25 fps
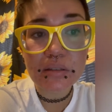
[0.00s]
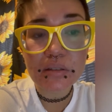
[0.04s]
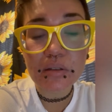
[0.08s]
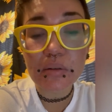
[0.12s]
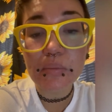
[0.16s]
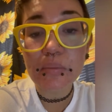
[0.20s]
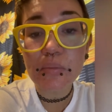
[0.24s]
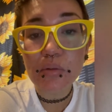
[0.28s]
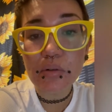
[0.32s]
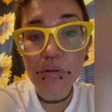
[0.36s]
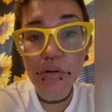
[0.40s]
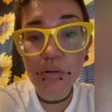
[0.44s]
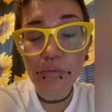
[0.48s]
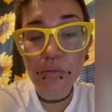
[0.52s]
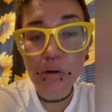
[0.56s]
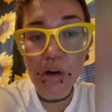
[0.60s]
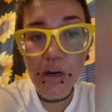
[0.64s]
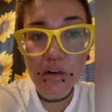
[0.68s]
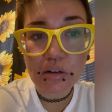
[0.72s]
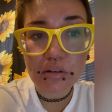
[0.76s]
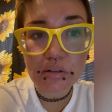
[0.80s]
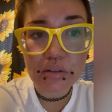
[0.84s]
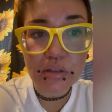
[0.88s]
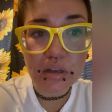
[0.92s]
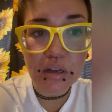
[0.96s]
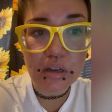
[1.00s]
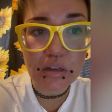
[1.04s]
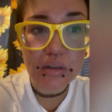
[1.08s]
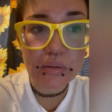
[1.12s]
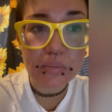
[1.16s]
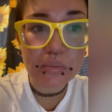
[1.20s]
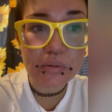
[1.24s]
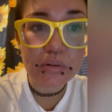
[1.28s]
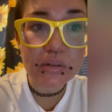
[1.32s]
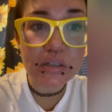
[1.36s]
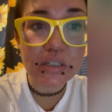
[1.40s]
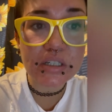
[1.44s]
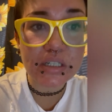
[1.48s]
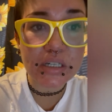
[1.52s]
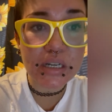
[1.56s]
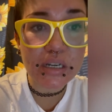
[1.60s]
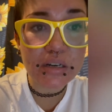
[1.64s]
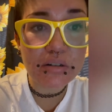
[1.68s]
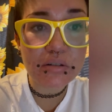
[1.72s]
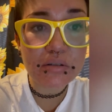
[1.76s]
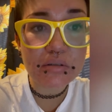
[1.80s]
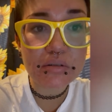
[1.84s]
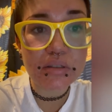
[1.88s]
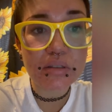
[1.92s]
so more water soluble in general,